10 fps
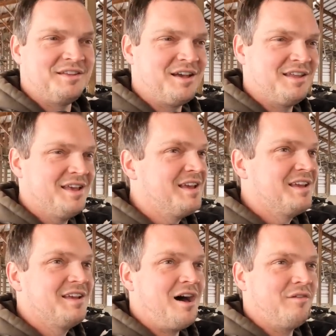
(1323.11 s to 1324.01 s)
Not
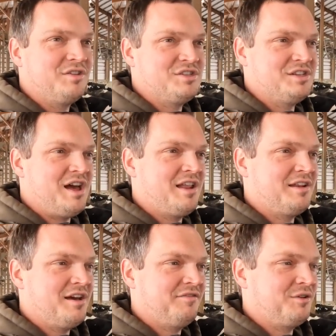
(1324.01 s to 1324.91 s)
obviously not
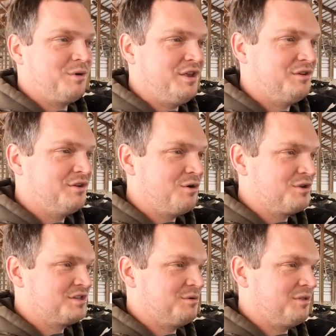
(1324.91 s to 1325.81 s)
enough to where you'd
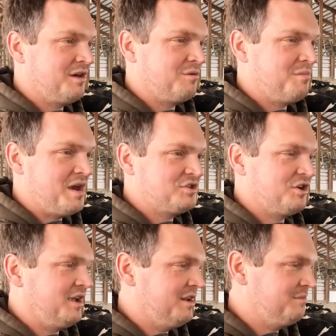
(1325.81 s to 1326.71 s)
notice it without
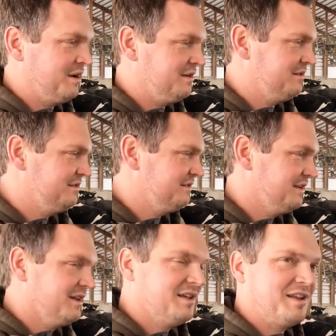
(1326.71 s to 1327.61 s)
measuring it, but
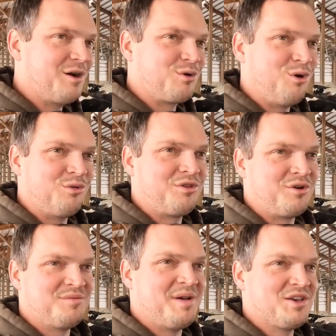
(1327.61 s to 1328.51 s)
now we're going through
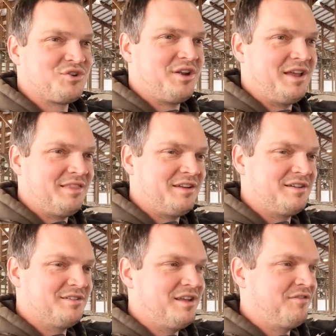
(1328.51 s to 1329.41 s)
and measuring it.
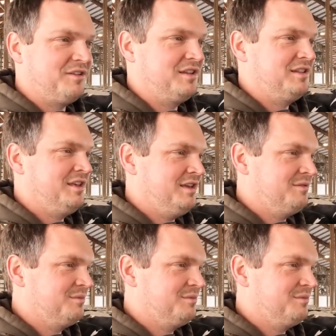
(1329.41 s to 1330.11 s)
There definitely